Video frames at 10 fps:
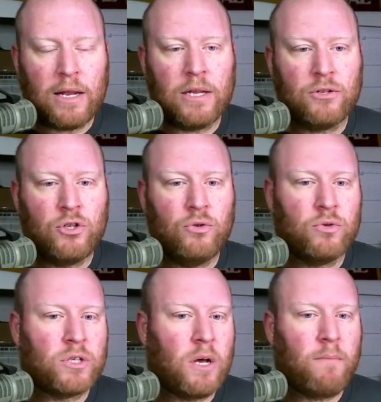into
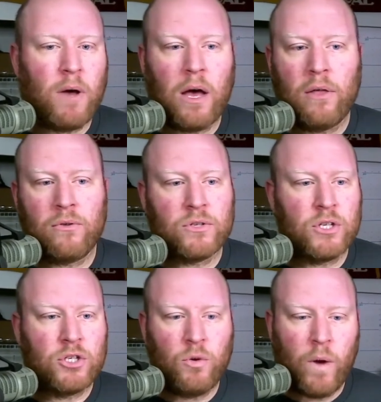some other
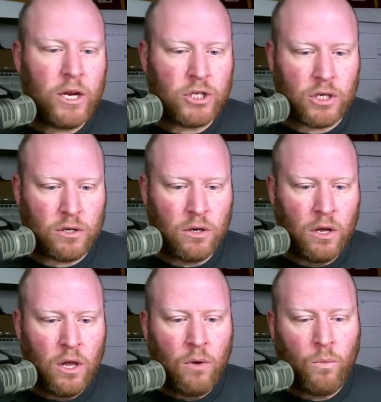situation
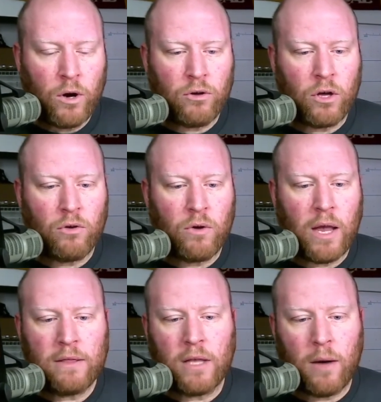where you can
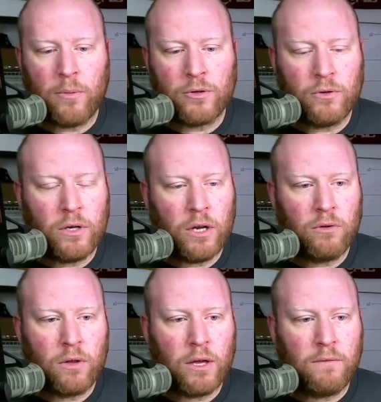create the opportunity
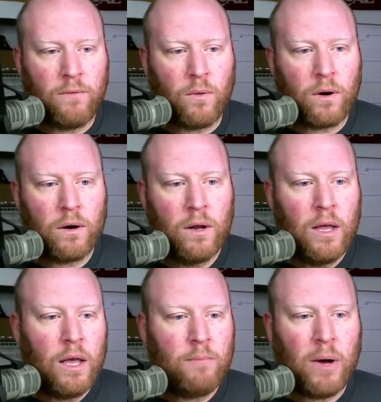you're looking for.
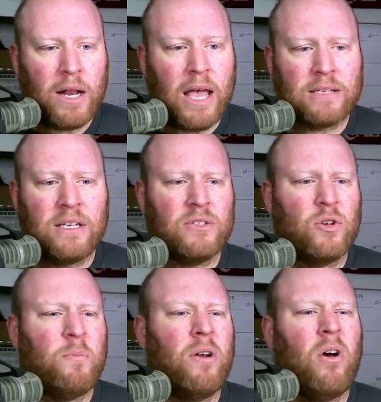And podcasting has
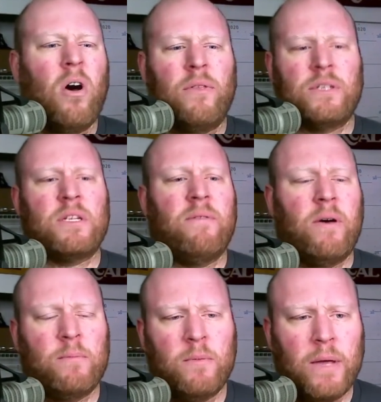opened all this stuff
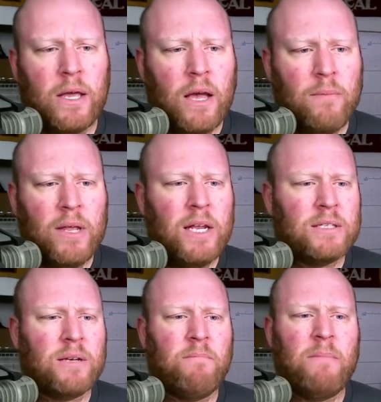up to me. I mean,
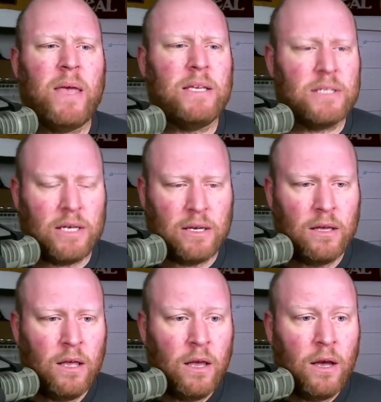it's amazing
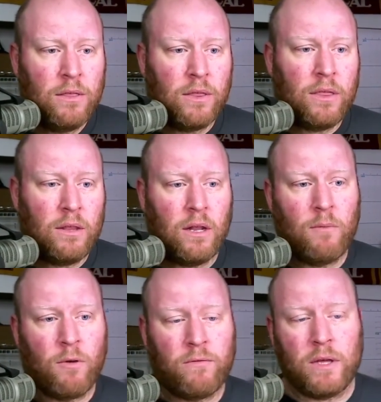the
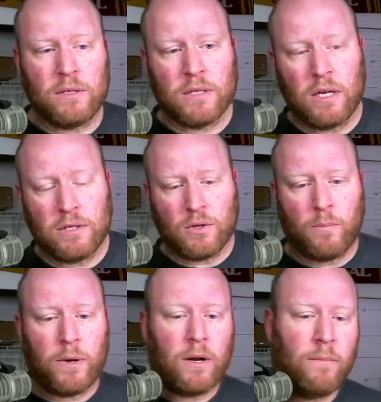number of things that it's
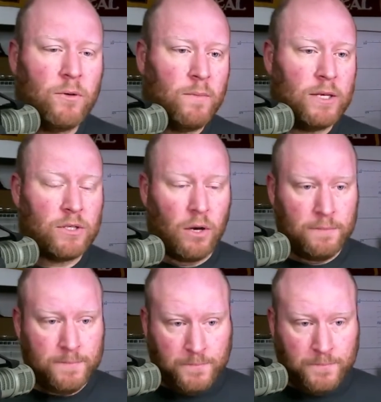opened it up to me. So